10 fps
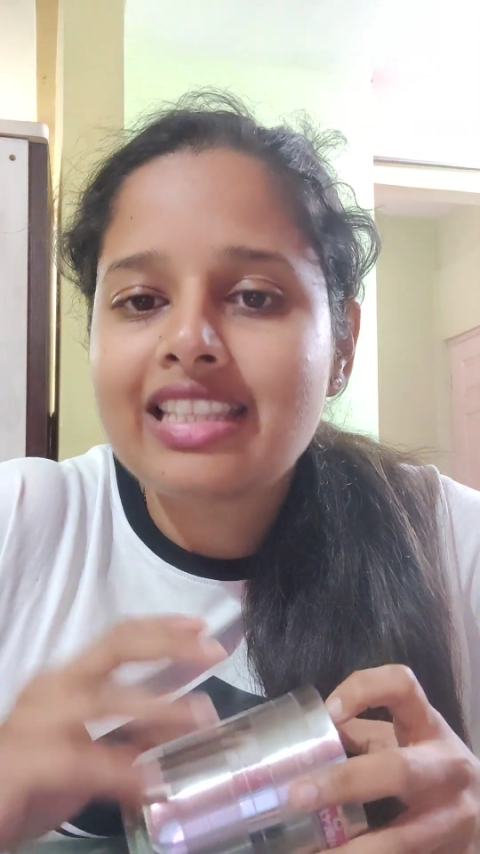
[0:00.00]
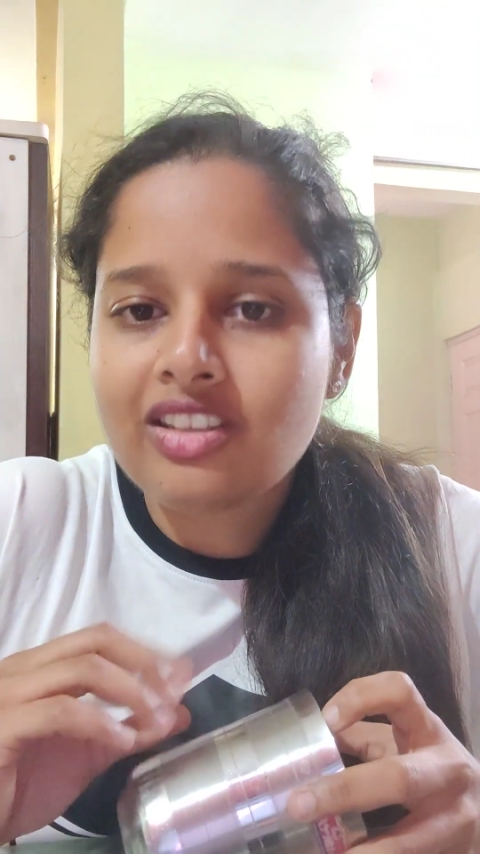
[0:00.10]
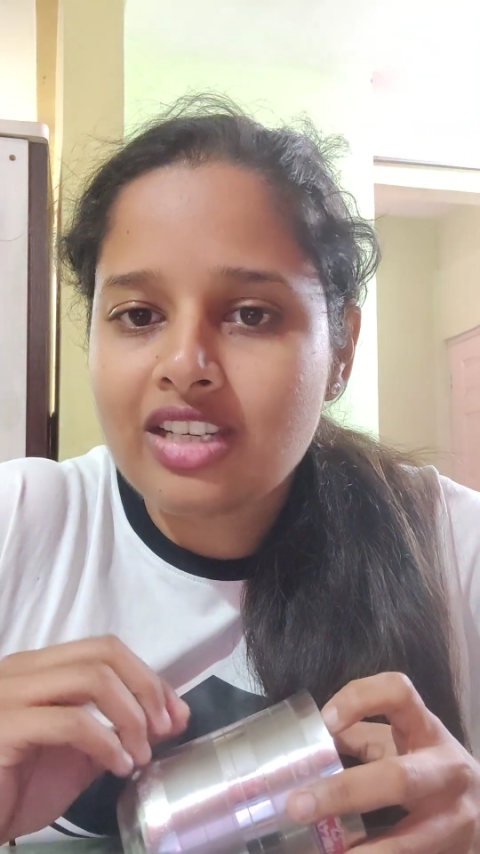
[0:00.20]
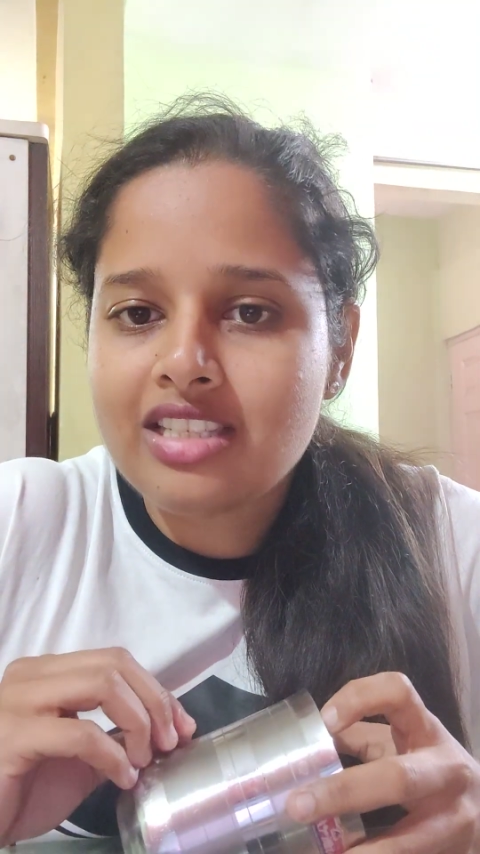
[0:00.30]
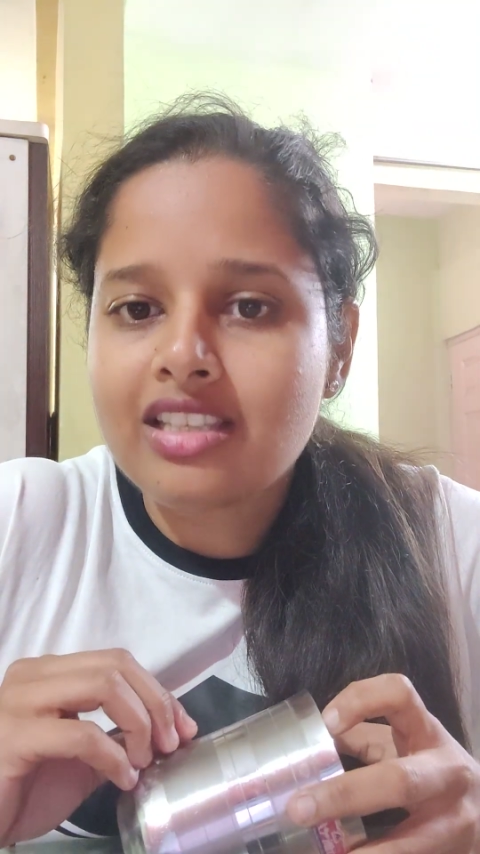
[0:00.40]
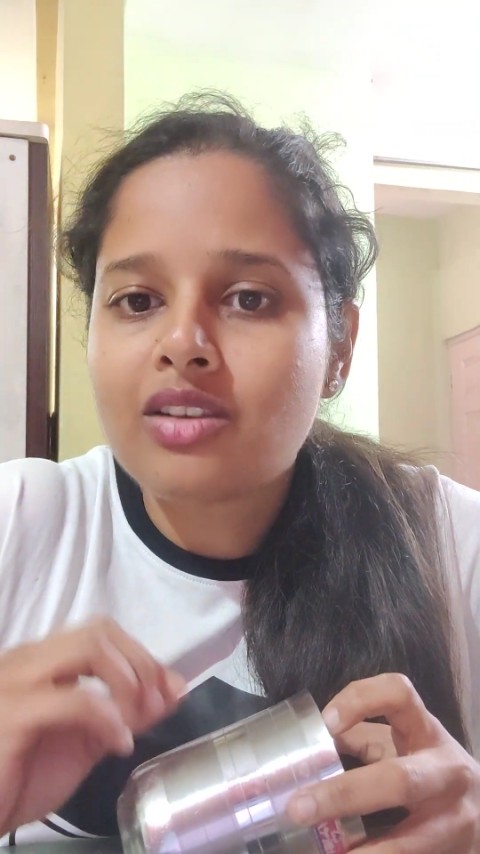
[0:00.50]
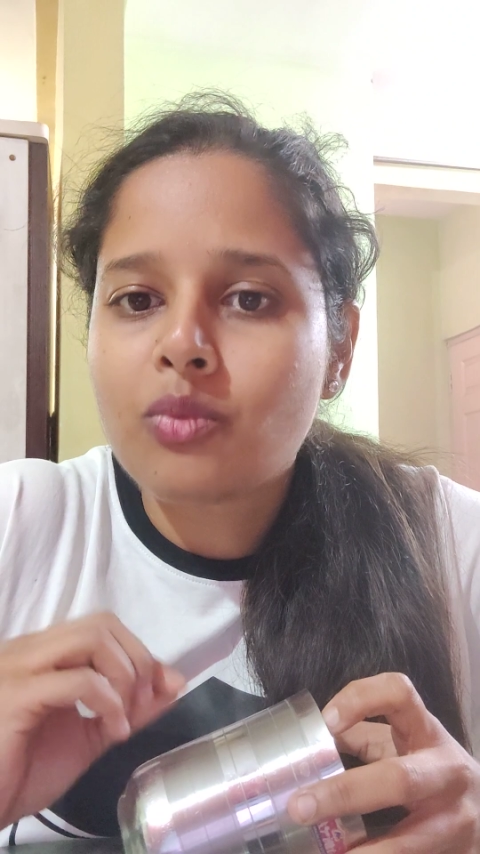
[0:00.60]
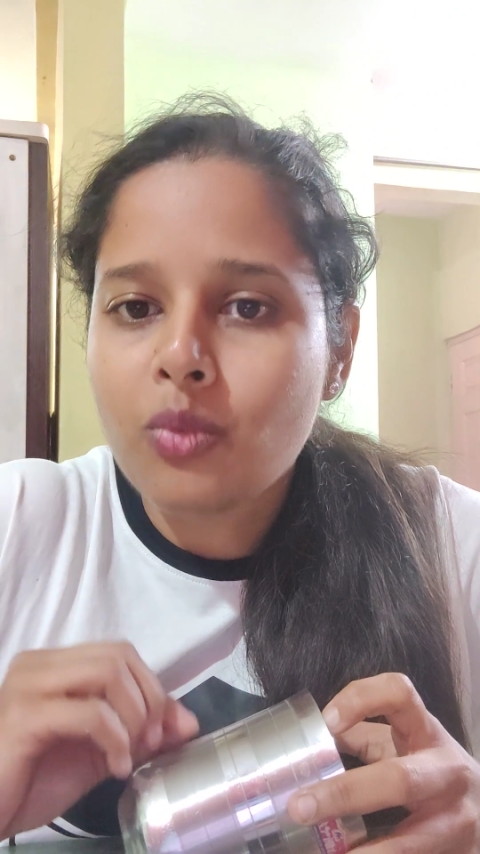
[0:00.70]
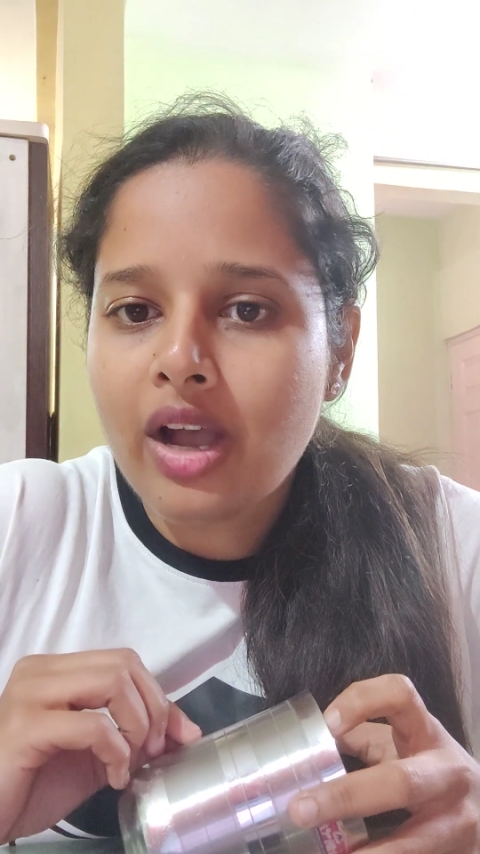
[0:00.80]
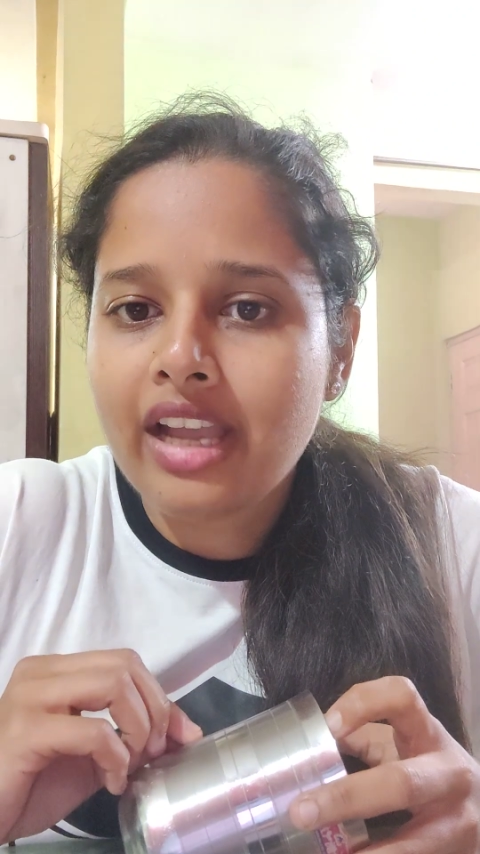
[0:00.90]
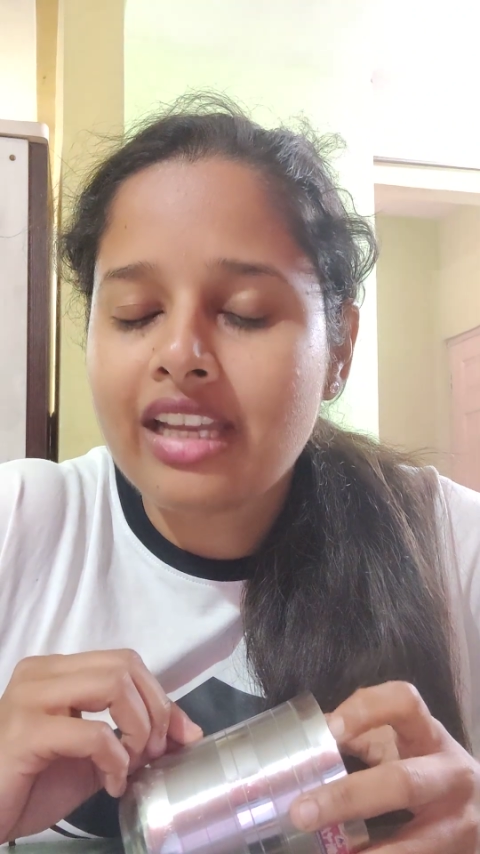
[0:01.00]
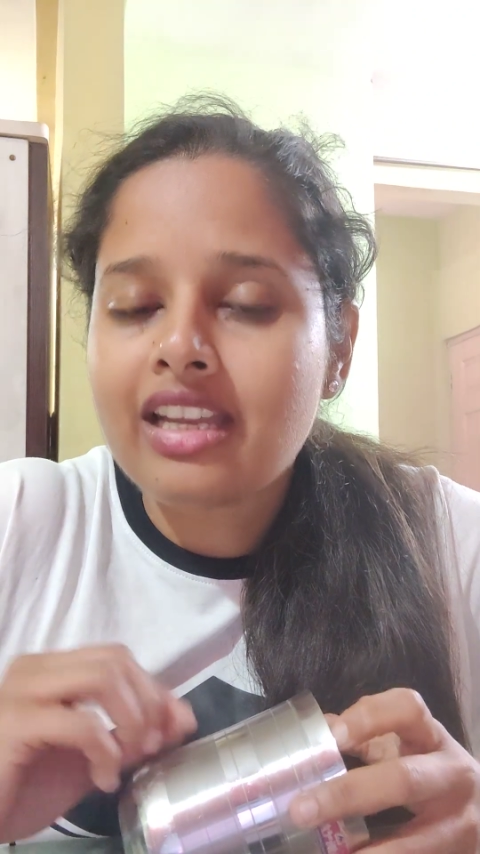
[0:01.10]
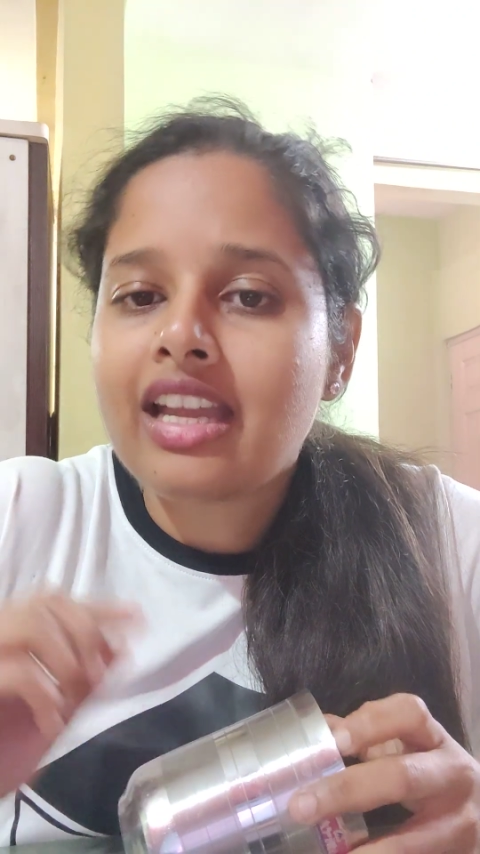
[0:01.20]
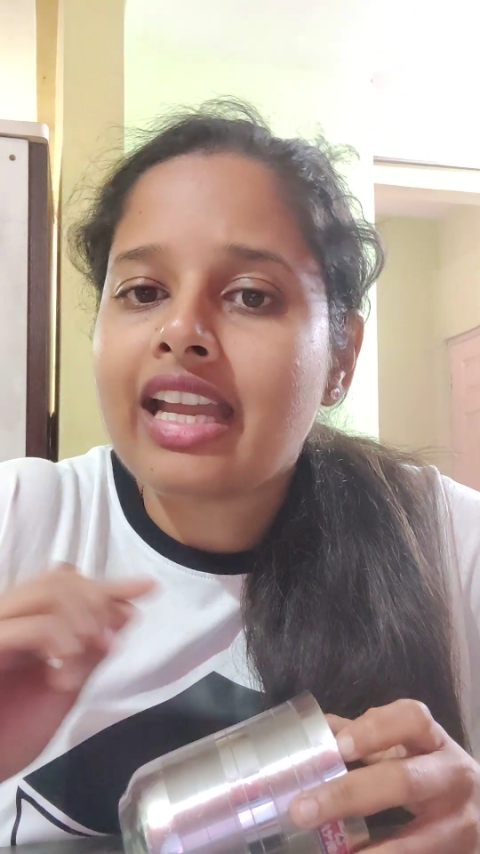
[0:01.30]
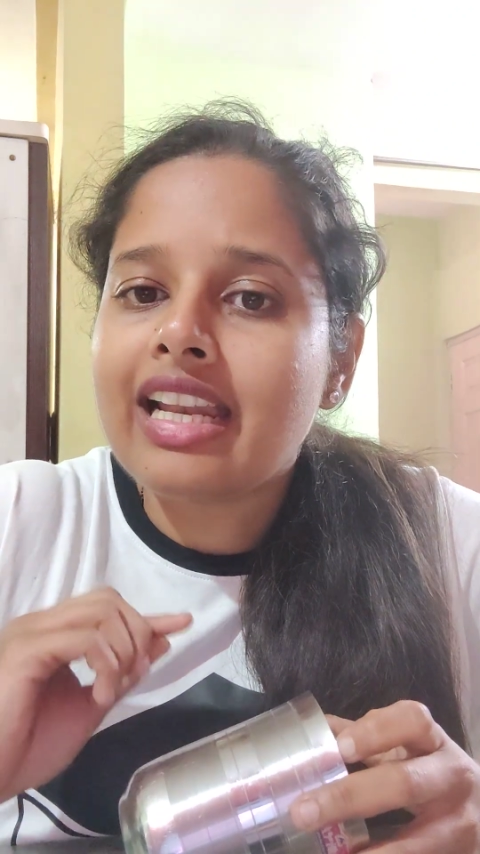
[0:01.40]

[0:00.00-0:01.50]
the reason why